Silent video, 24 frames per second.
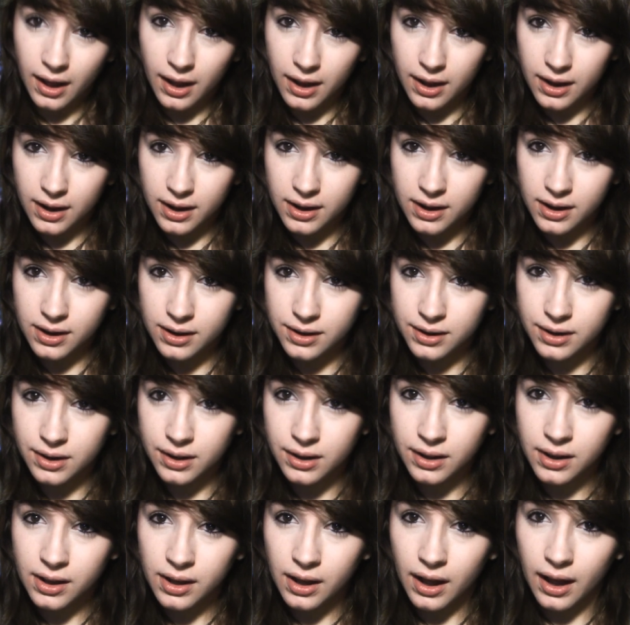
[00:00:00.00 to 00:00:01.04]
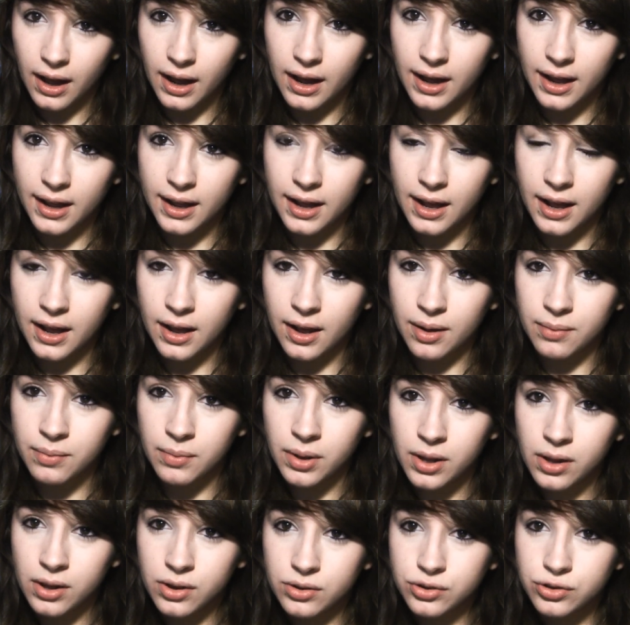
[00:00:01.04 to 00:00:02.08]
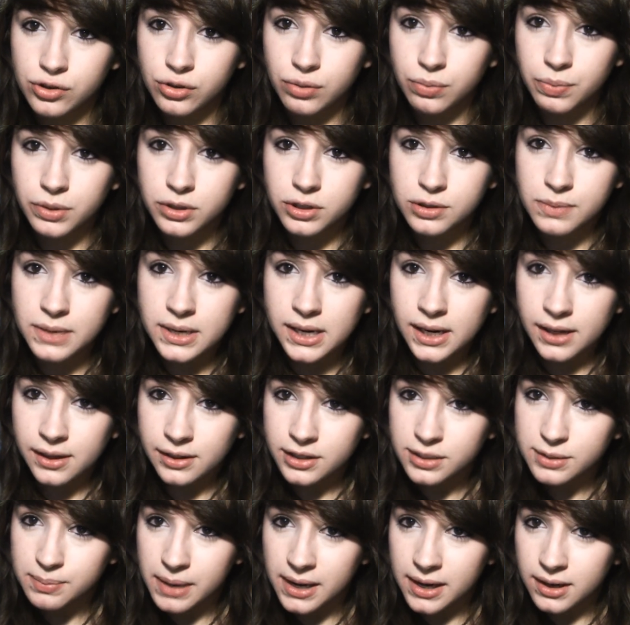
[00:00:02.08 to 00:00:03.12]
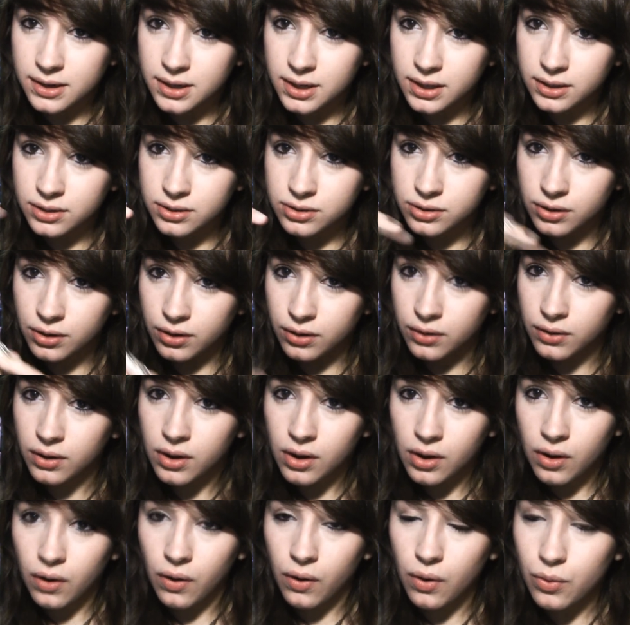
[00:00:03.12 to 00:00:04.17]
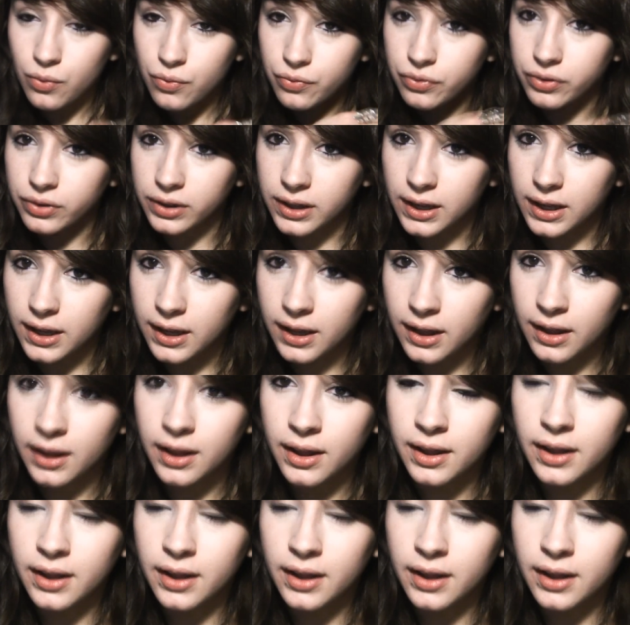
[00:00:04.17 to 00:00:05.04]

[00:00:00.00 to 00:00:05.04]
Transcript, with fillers: and I am super speeding this painting, so hopefully